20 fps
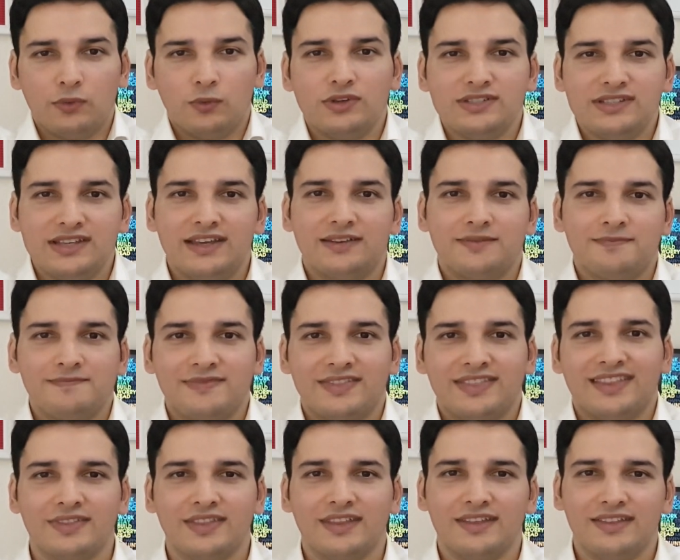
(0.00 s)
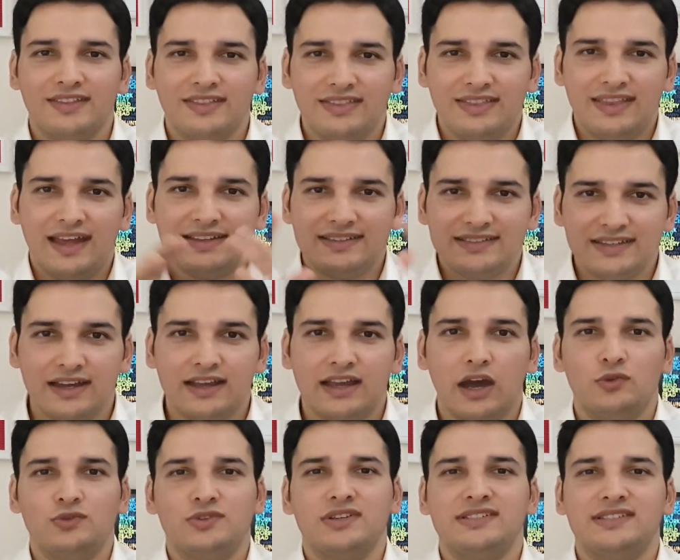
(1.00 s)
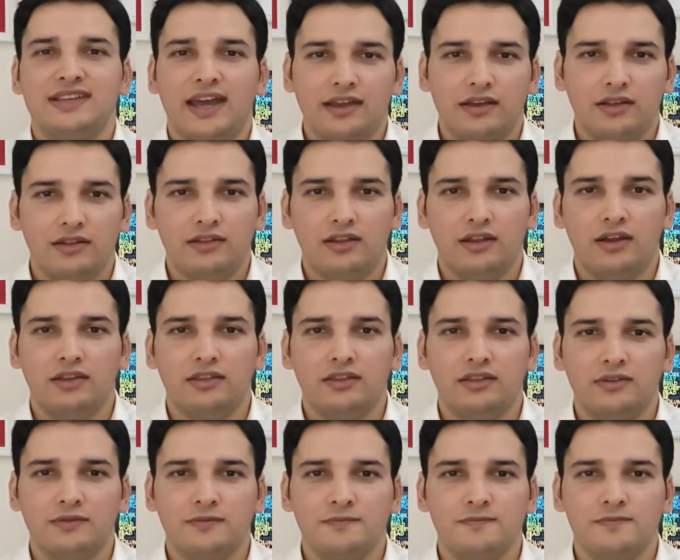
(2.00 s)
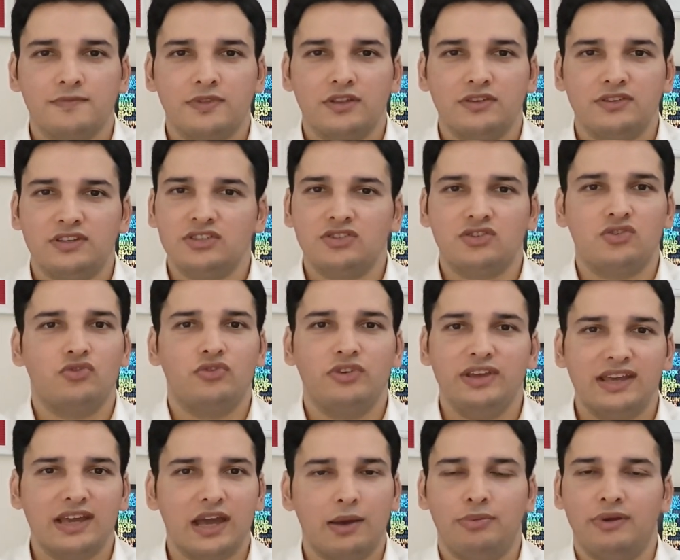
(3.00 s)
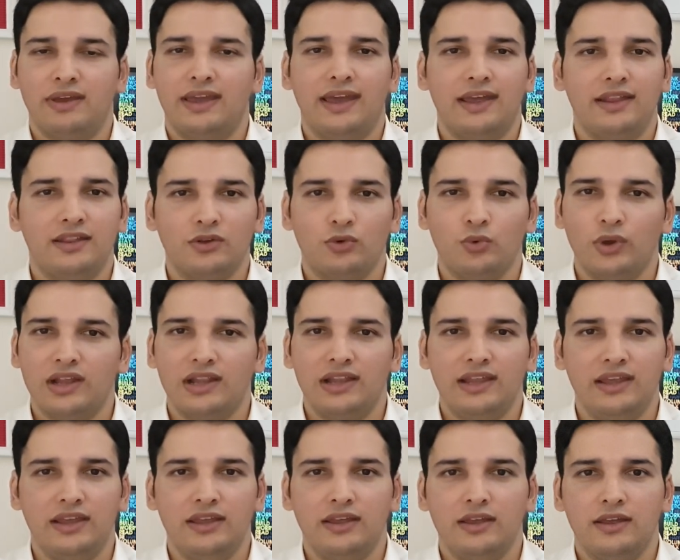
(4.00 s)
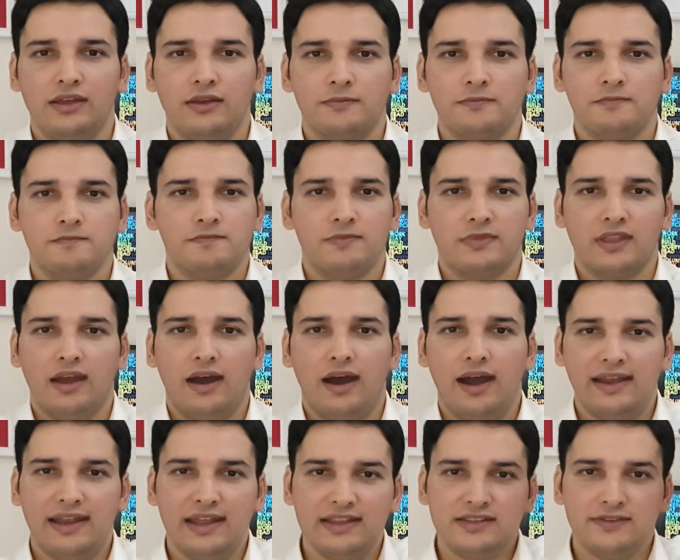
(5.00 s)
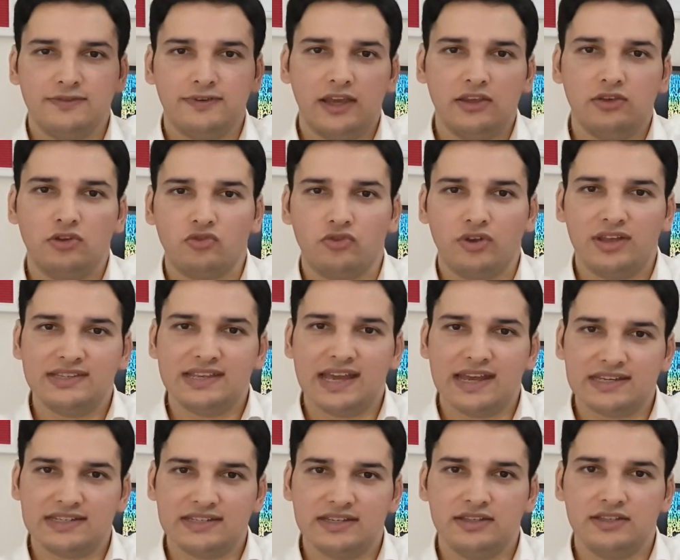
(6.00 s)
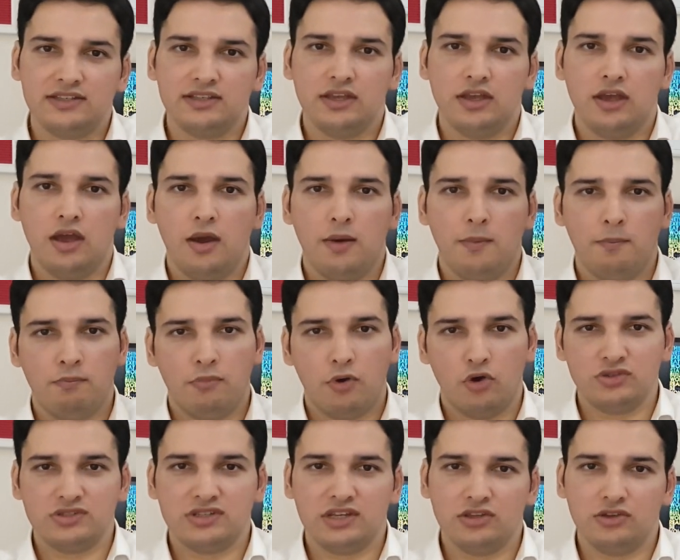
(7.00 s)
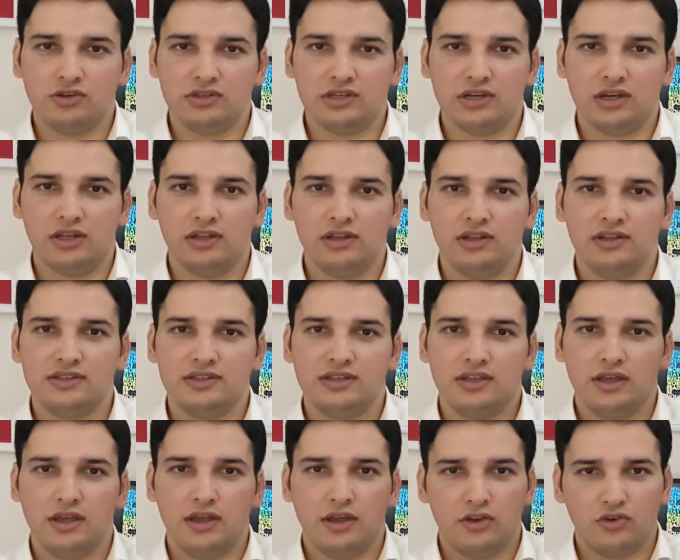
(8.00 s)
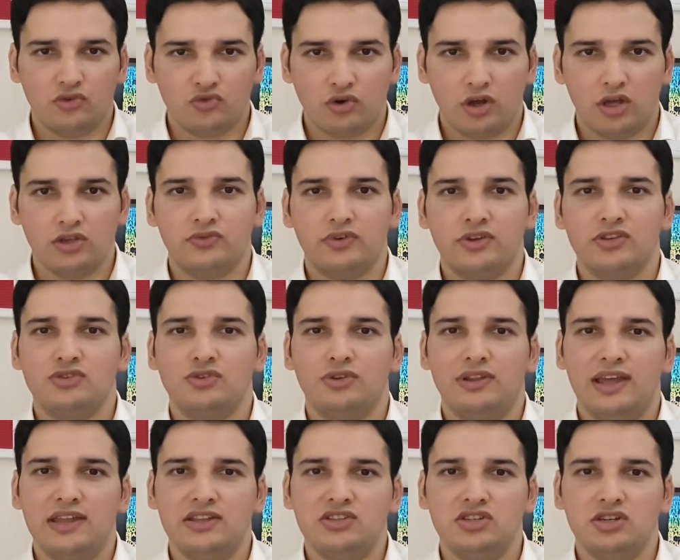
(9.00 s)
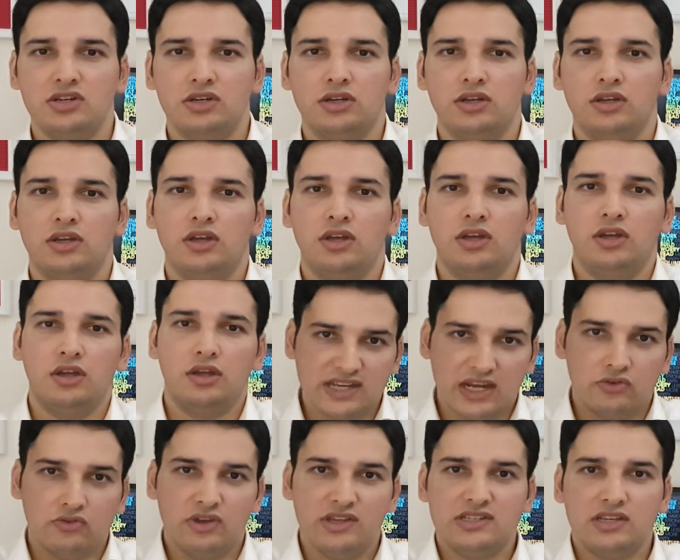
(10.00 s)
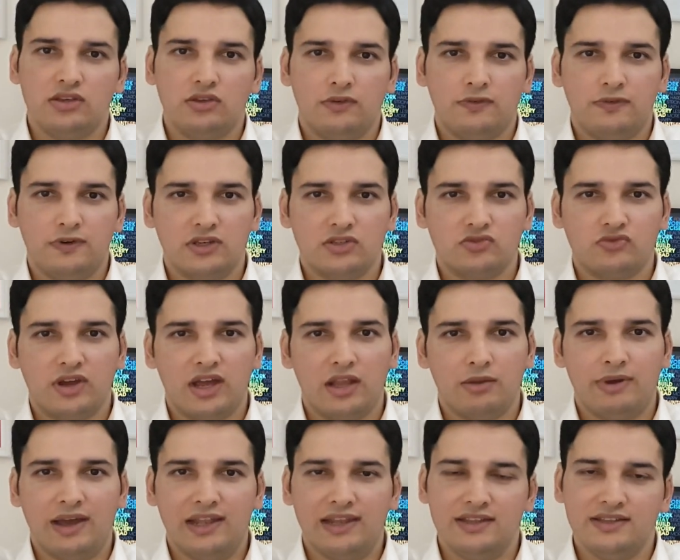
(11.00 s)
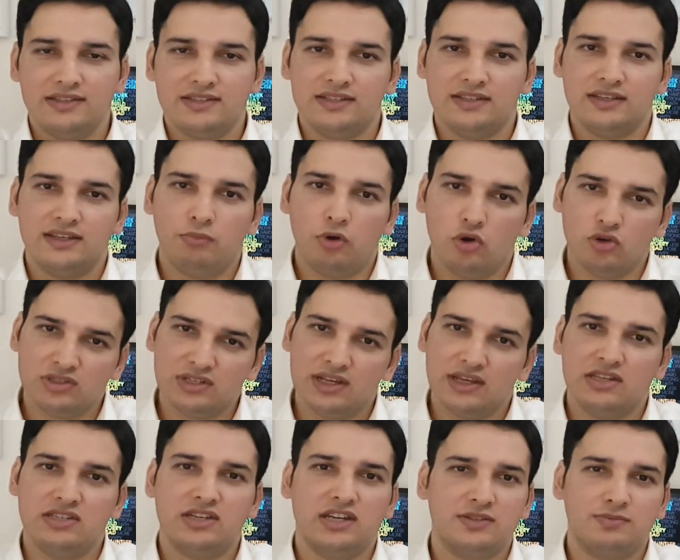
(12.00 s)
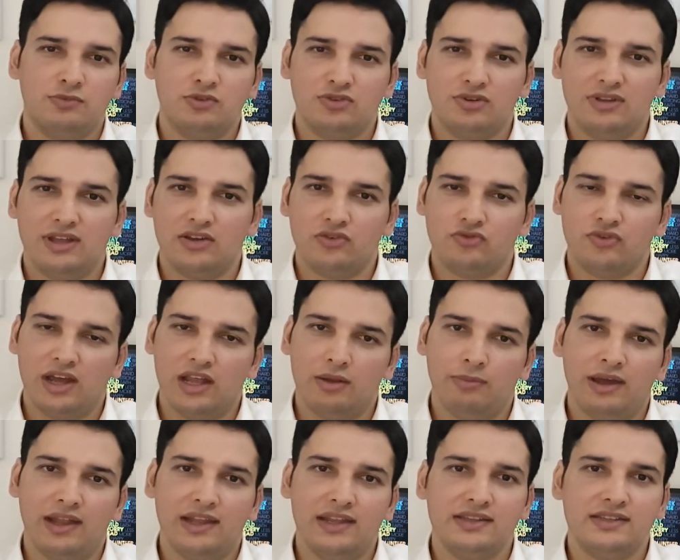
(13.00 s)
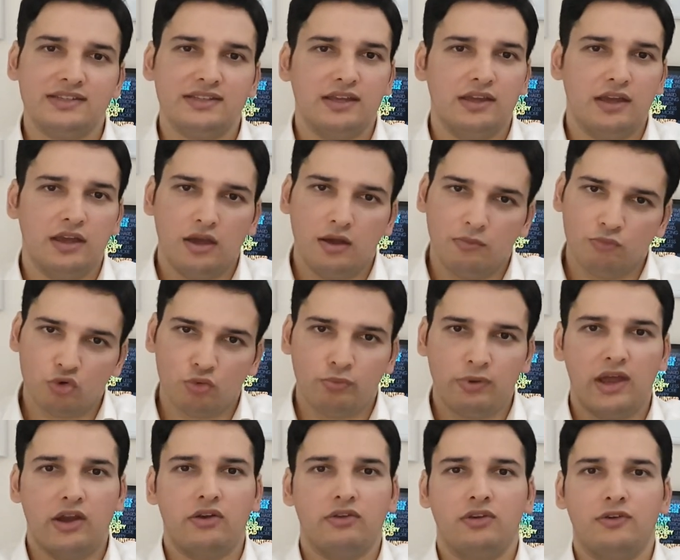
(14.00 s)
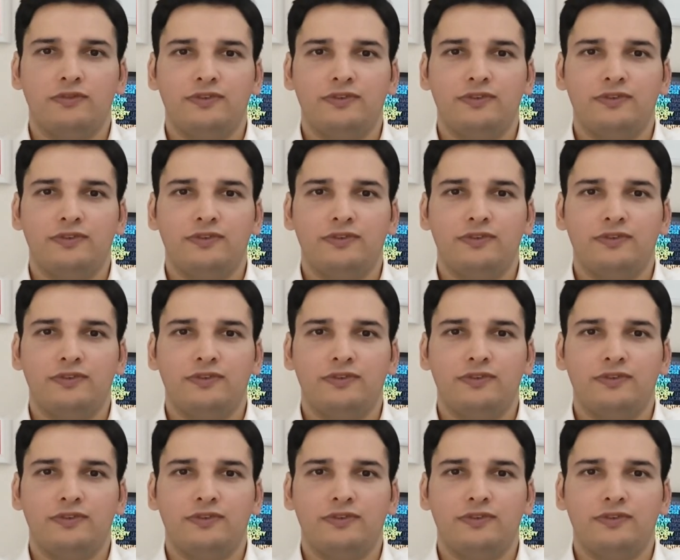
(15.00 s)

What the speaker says: was it. That's accounting cycle done. Just to recap again quickly: identifying your transactions, posting your journals, transferring to ledger, generating your first trial balance, posting adjustments to that trial balance, preparing your